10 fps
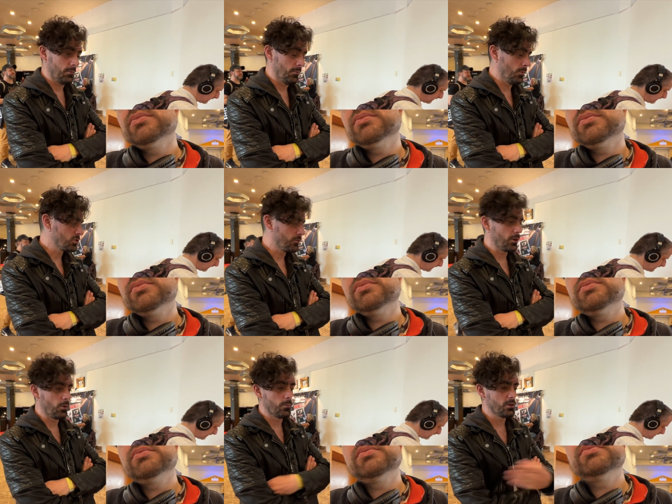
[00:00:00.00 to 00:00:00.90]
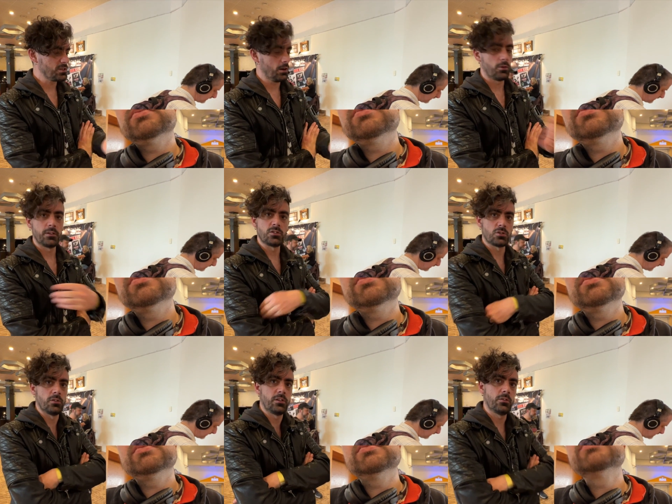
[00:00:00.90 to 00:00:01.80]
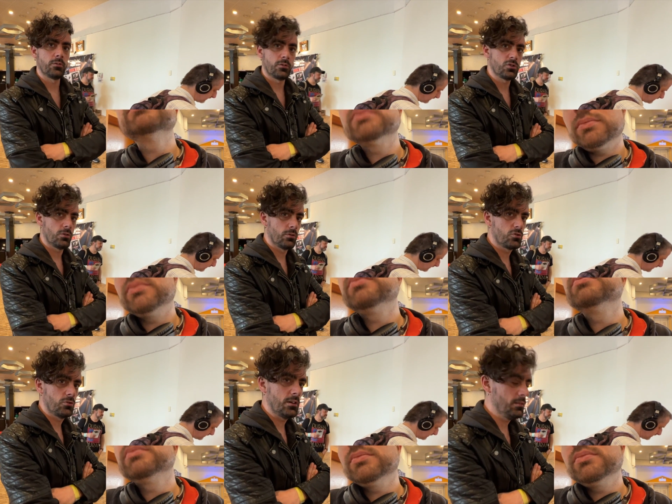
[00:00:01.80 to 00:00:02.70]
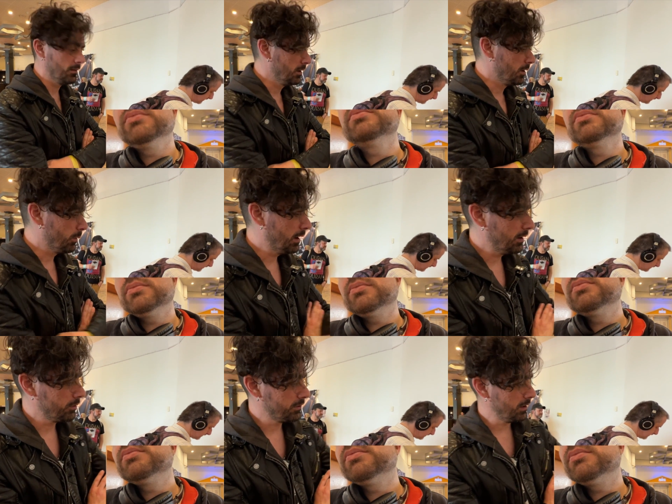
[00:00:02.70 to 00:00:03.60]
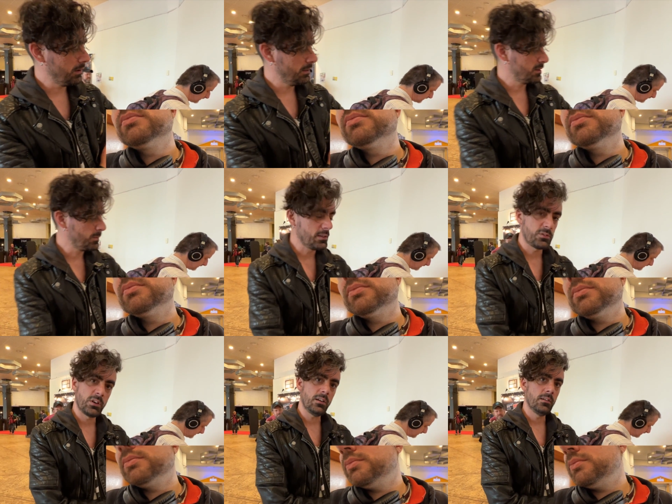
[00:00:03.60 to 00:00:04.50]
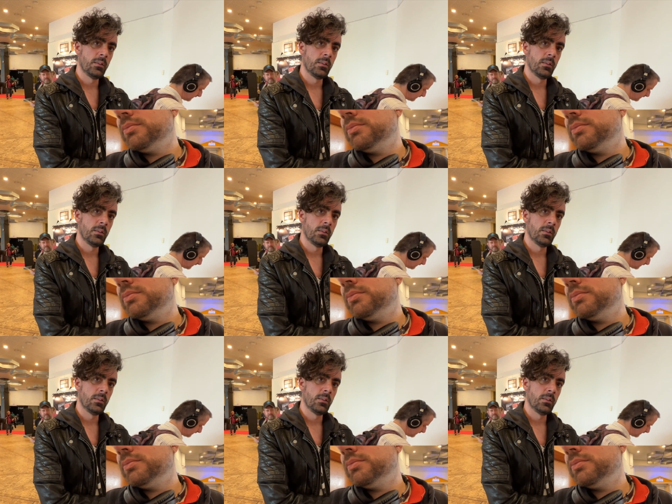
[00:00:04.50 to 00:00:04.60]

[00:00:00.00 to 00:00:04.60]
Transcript: most of the components are already soldered on those one. While on the Dysmetria,